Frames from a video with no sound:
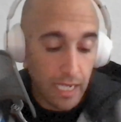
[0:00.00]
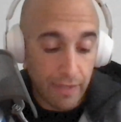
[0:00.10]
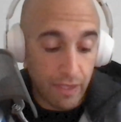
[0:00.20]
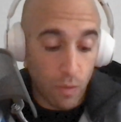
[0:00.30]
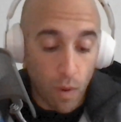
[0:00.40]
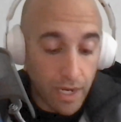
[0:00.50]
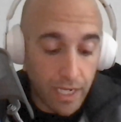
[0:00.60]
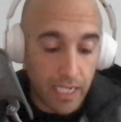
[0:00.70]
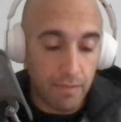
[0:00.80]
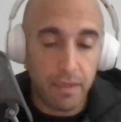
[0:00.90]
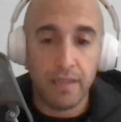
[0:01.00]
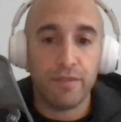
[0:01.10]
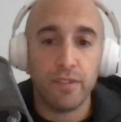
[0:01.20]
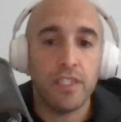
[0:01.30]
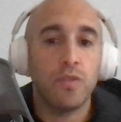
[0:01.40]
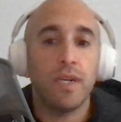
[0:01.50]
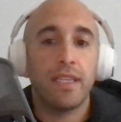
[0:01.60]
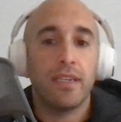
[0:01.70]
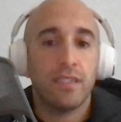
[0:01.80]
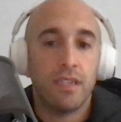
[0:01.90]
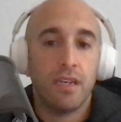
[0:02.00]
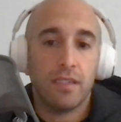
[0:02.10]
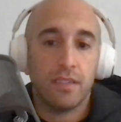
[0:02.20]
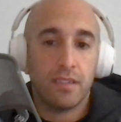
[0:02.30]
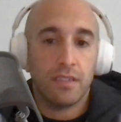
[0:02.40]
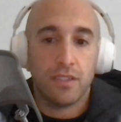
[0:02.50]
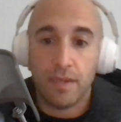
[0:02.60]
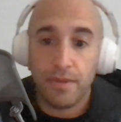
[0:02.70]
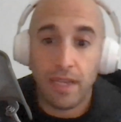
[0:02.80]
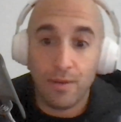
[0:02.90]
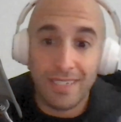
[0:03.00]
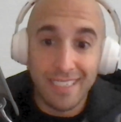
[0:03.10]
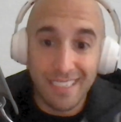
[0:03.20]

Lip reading: If they wanted to give me a free $20,000 treadmill, I would